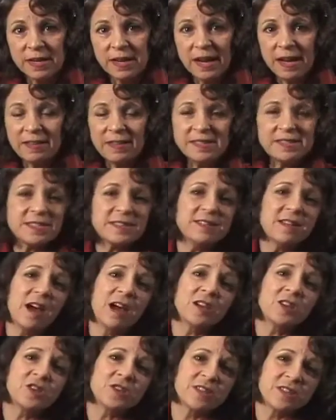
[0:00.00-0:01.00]
And this is
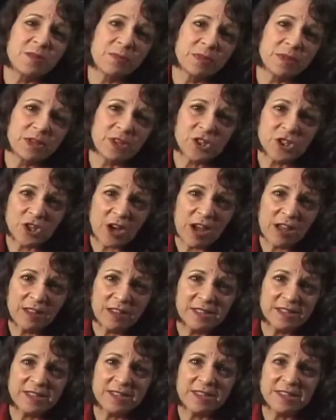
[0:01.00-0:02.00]
not just simply a shot
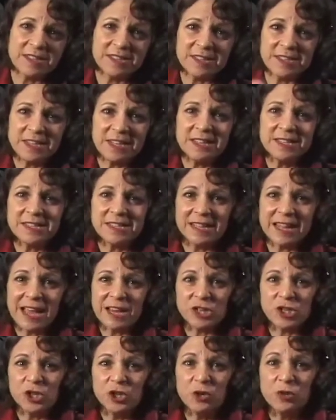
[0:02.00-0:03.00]
list that's
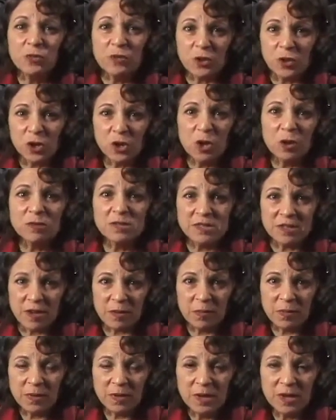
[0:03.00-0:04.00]
C/U for
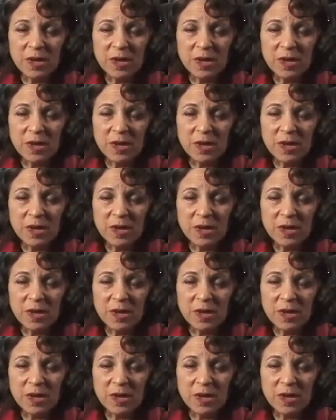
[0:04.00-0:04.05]
close-up,